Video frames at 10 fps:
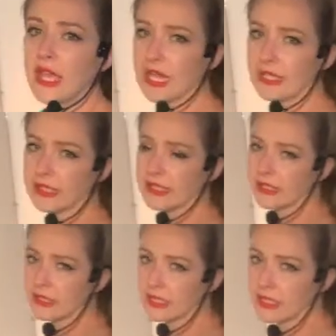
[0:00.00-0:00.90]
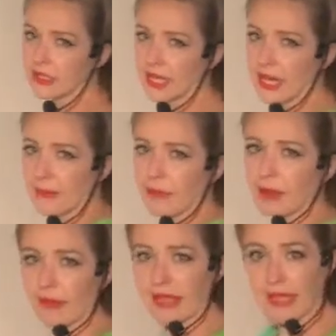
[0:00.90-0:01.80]
It's still, and I mean
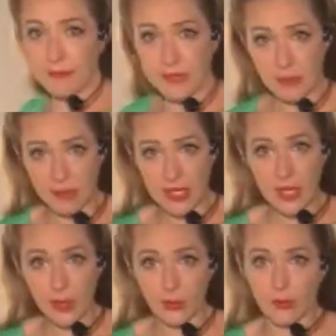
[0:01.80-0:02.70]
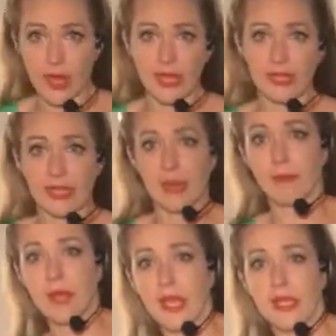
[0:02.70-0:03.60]
by my hips up here, right? Like
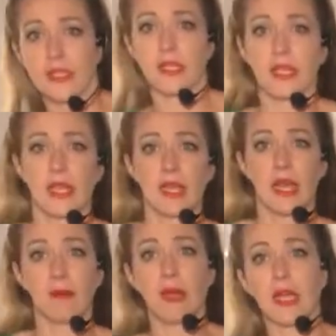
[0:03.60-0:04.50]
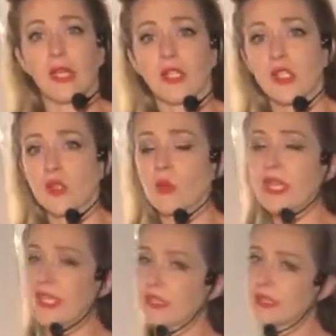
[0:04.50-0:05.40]
I'm not gonna
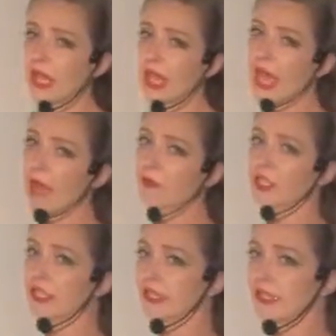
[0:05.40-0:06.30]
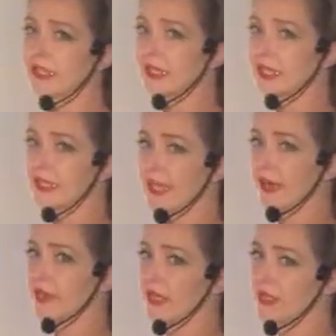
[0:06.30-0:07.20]
squeeze. I'm gonna sit
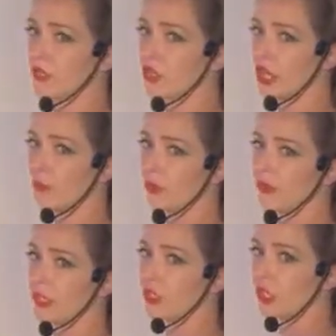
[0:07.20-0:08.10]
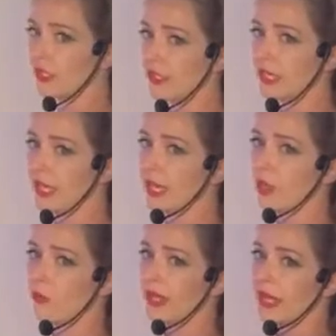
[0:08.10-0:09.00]
down in this chair position. See
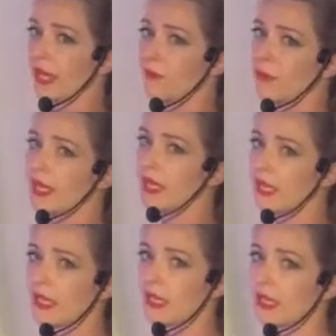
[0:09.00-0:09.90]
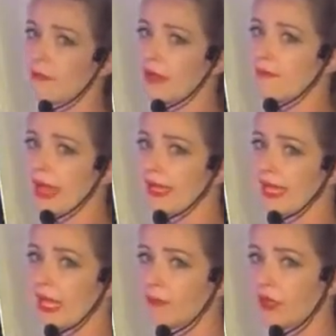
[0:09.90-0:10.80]
how my back
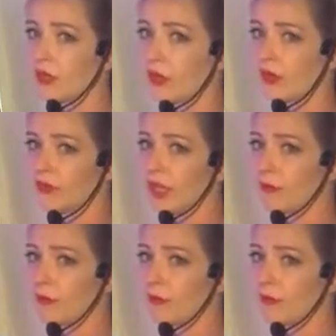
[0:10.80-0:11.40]
can't be curved?